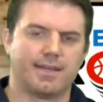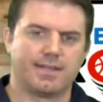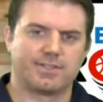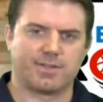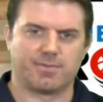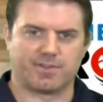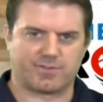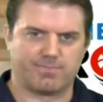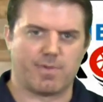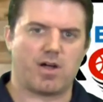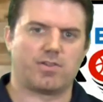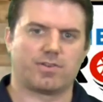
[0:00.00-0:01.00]
Some of the
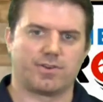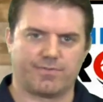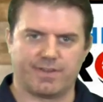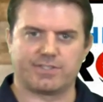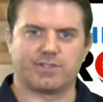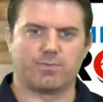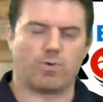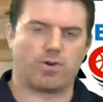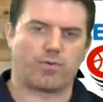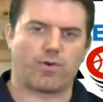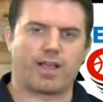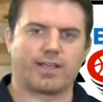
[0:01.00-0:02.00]
smaller Division
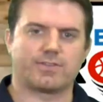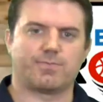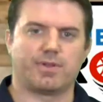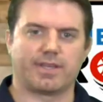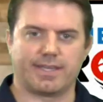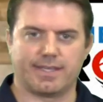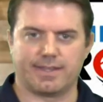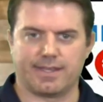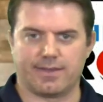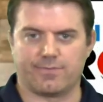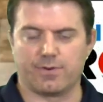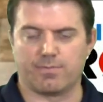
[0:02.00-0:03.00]
1 ranks play in
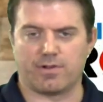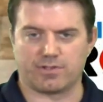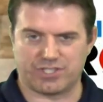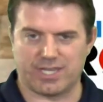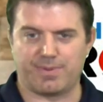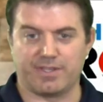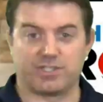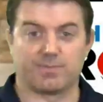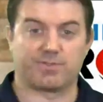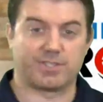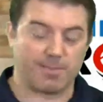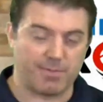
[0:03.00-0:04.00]
the Football Championship
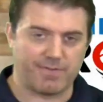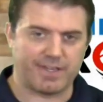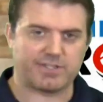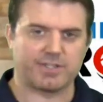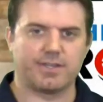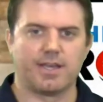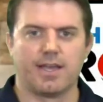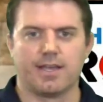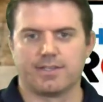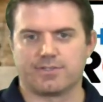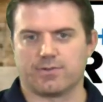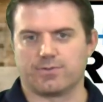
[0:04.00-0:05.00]
Subdivision.
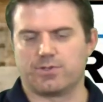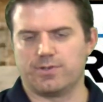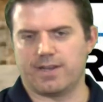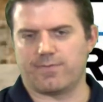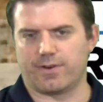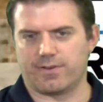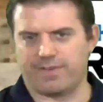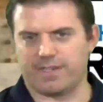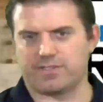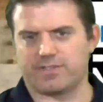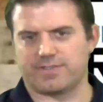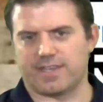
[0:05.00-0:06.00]
So 2 different
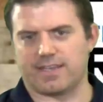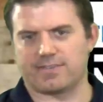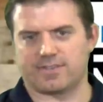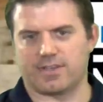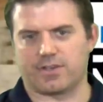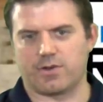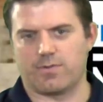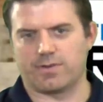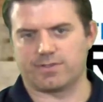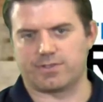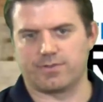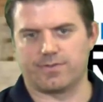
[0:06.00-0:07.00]
divisions as
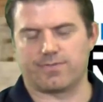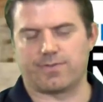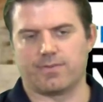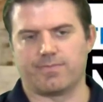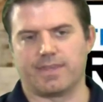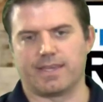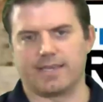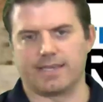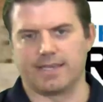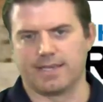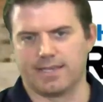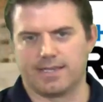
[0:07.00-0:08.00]
going to from the
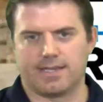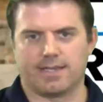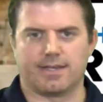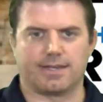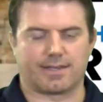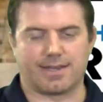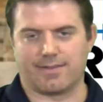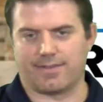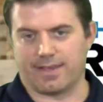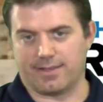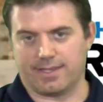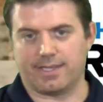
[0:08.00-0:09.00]
kind of
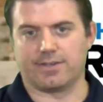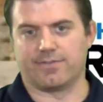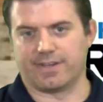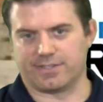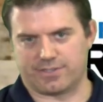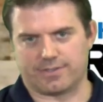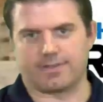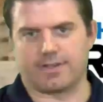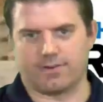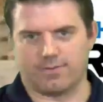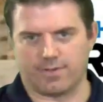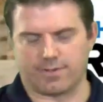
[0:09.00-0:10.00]
the elite division,
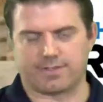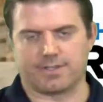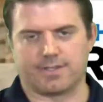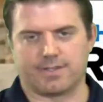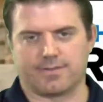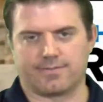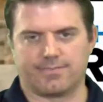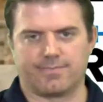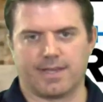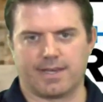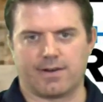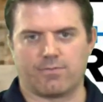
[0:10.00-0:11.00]

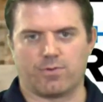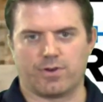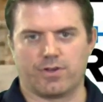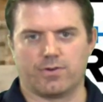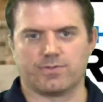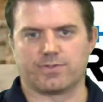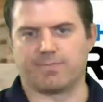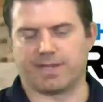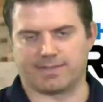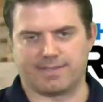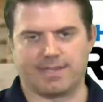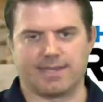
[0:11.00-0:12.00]
that everyone knows, the
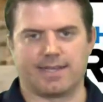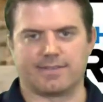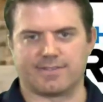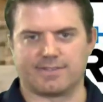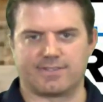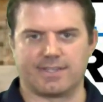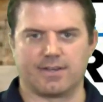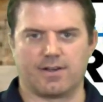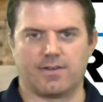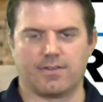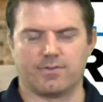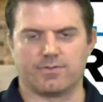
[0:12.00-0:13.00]
Big Ten, SEC, and
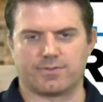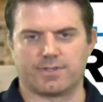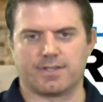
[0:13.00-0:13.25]
all those